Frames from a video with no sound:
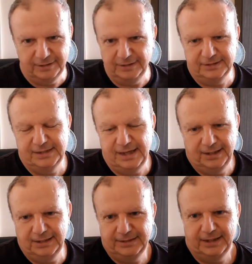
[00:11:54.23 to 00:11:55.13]
It's not
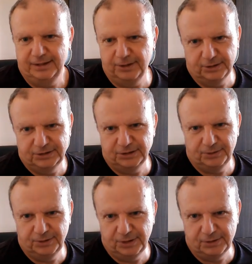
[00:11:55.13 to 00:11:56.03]
like that here.
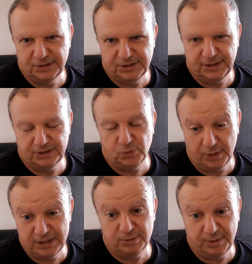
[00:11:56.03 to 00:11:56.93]
So, you know, just think
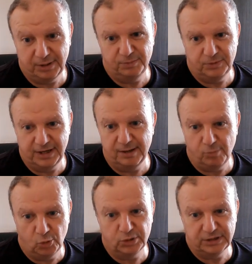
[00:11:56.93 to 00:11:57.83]
twice about getting a
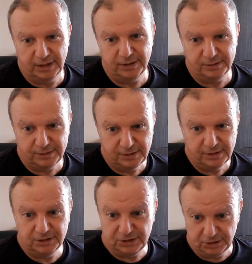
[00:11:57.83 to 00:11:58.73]
motorcycle
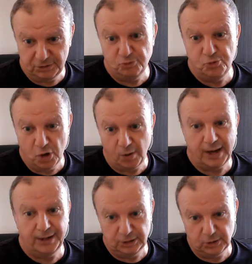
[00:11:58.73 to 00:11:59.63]
until you know
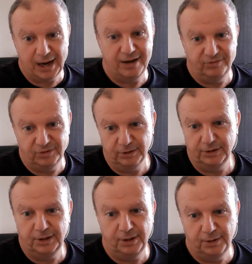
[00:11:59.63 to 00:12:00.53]
how to drive here,
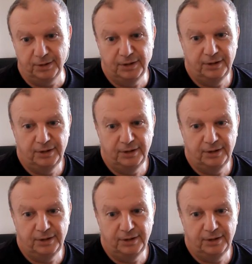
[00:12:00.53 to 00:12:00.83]
you know.